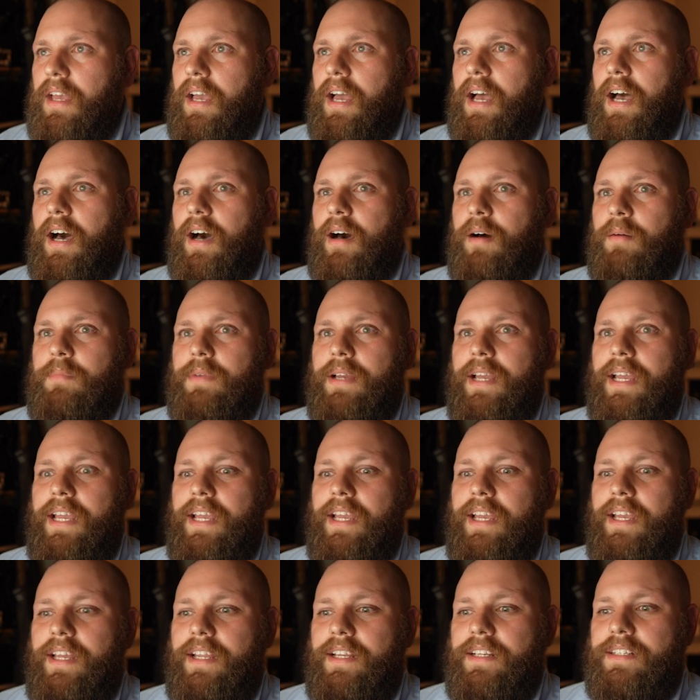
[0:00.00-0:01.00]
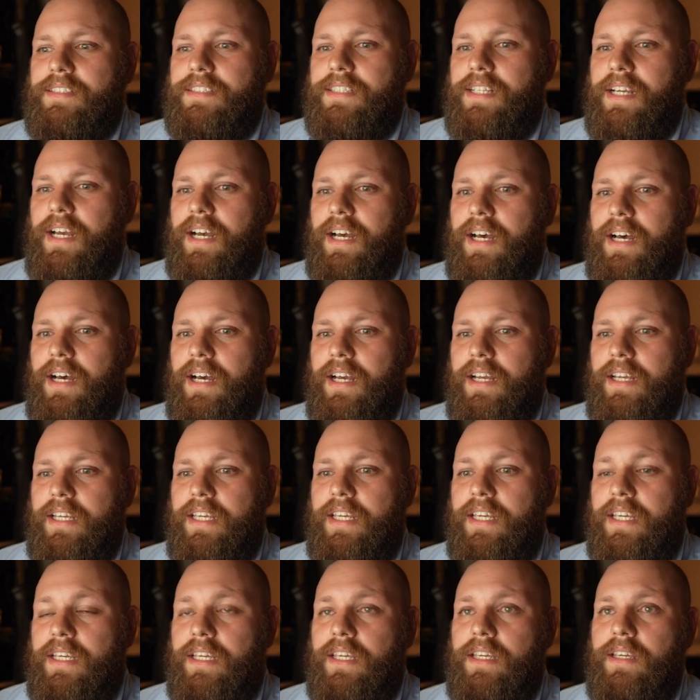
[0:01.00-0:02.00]
And
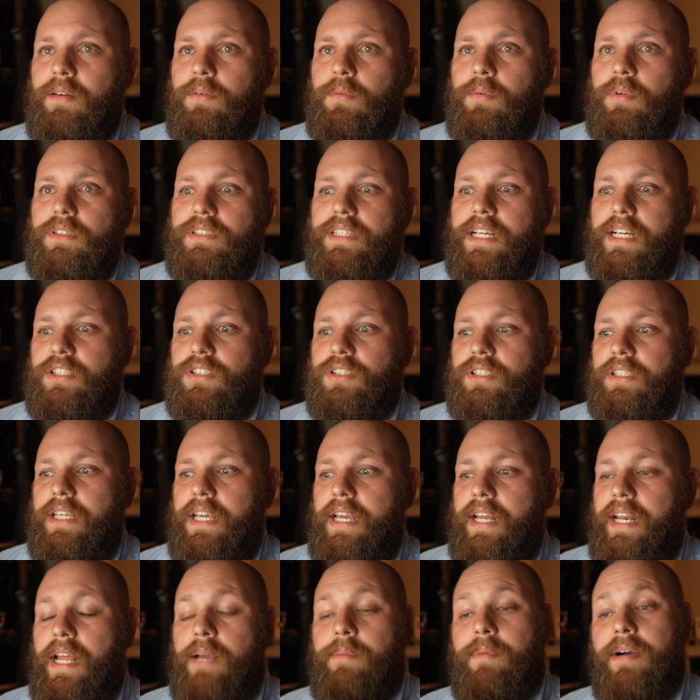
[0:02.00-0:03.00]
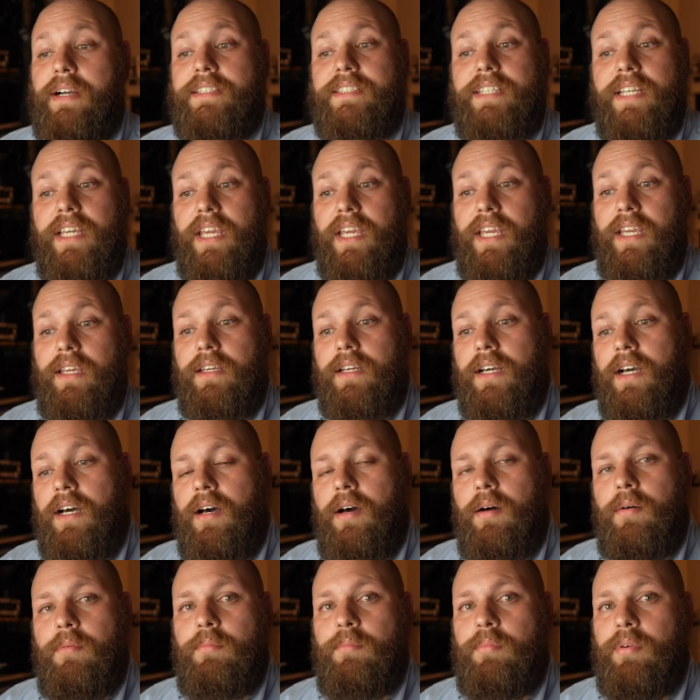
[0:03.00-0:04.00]
he was actually at MIT
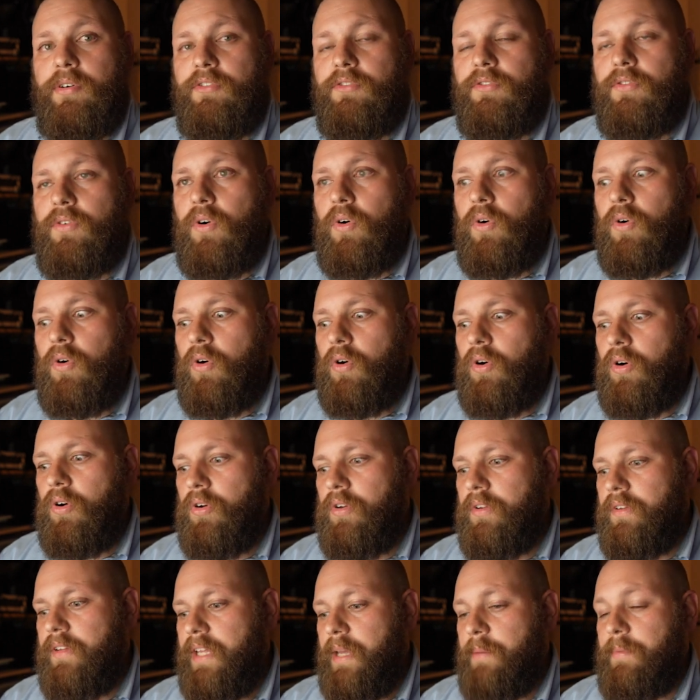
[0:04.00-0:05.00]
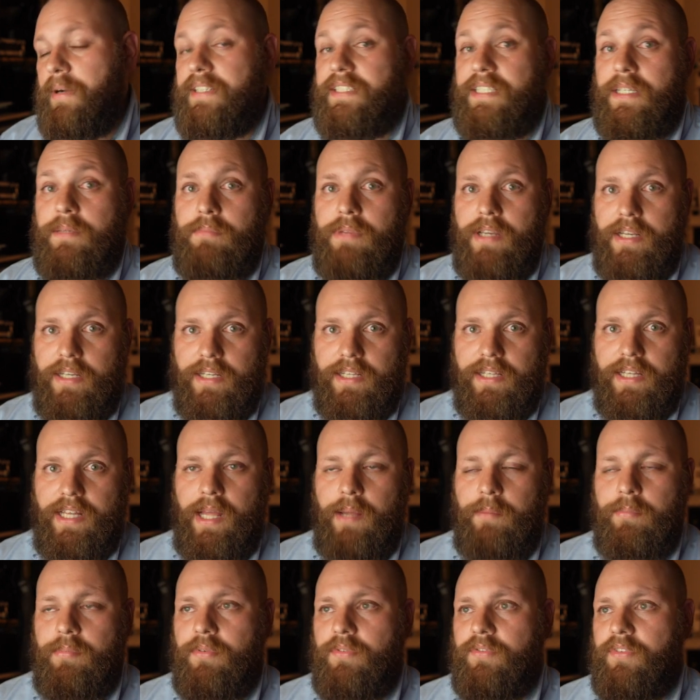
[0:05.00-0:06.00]
before the MIT Media
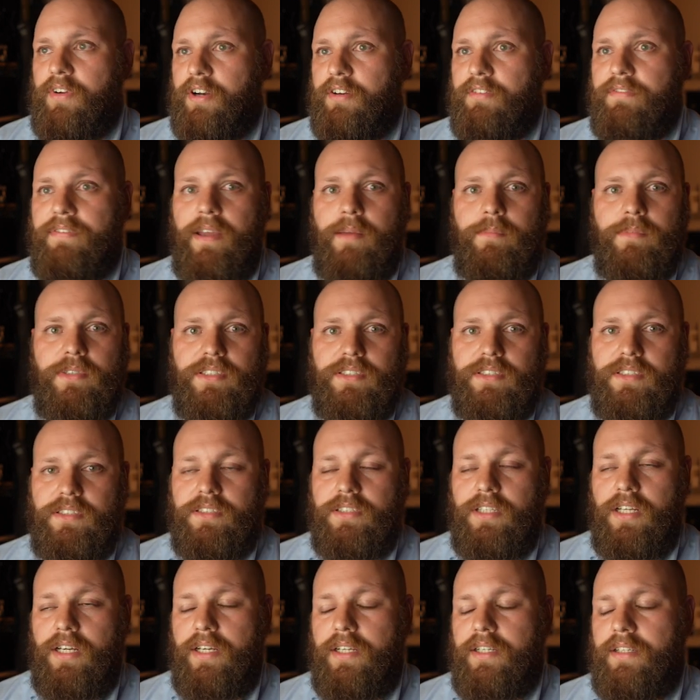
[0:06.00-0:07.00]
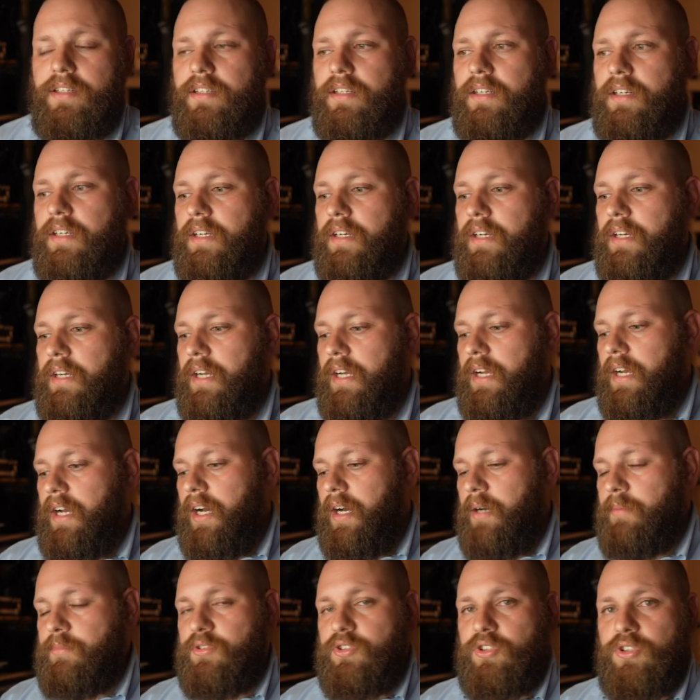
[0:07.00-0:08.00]
Lab, a very famous design
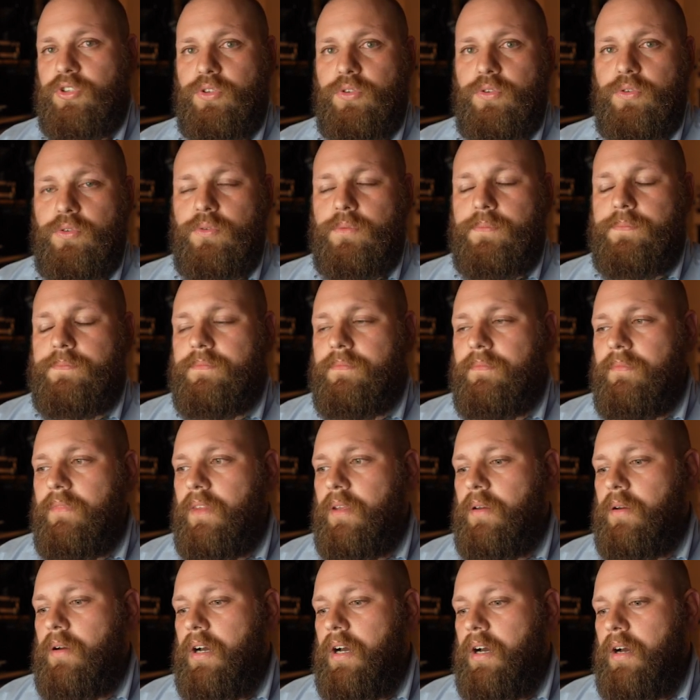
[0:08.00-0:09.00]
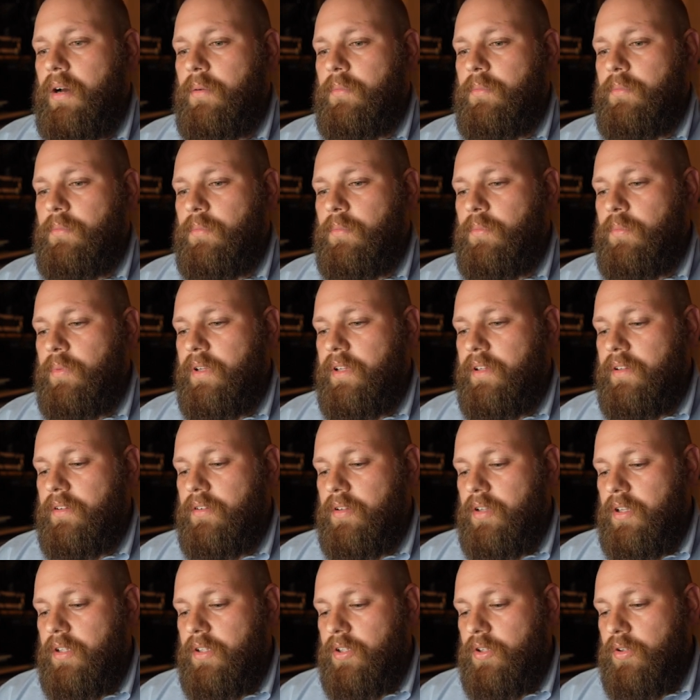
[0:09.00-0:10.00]
school with
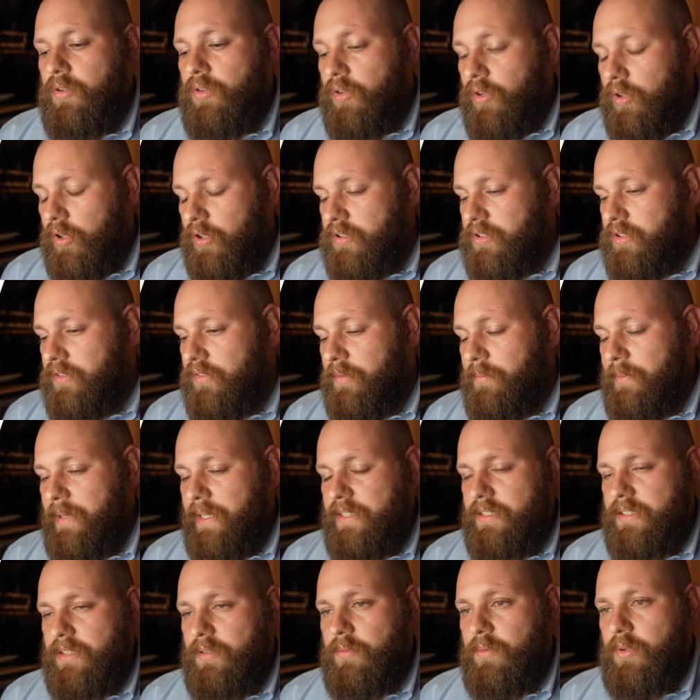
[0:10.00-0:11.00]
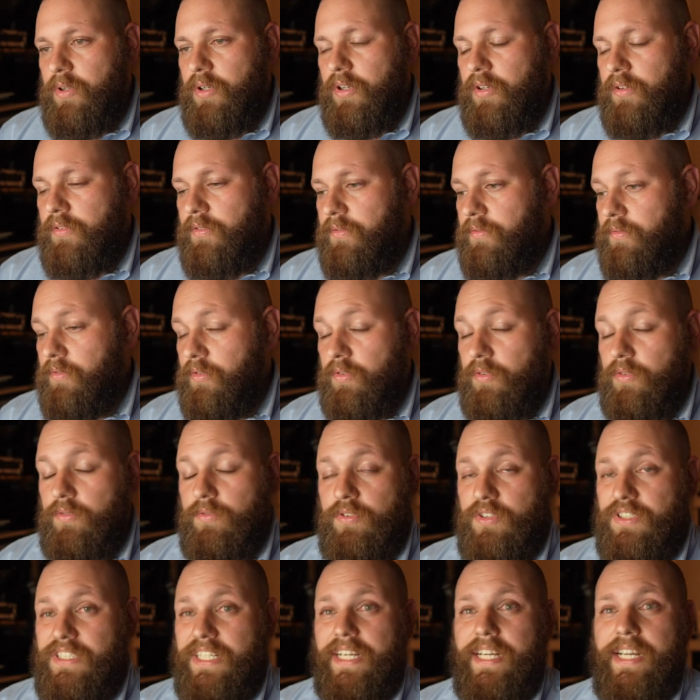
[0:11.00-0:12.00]
lots of amazing work
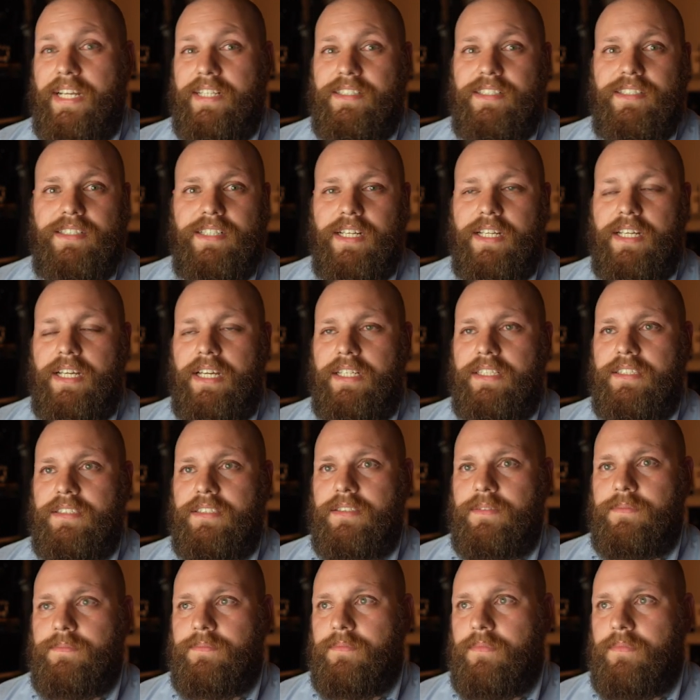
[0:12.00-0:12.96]
for decades and decades.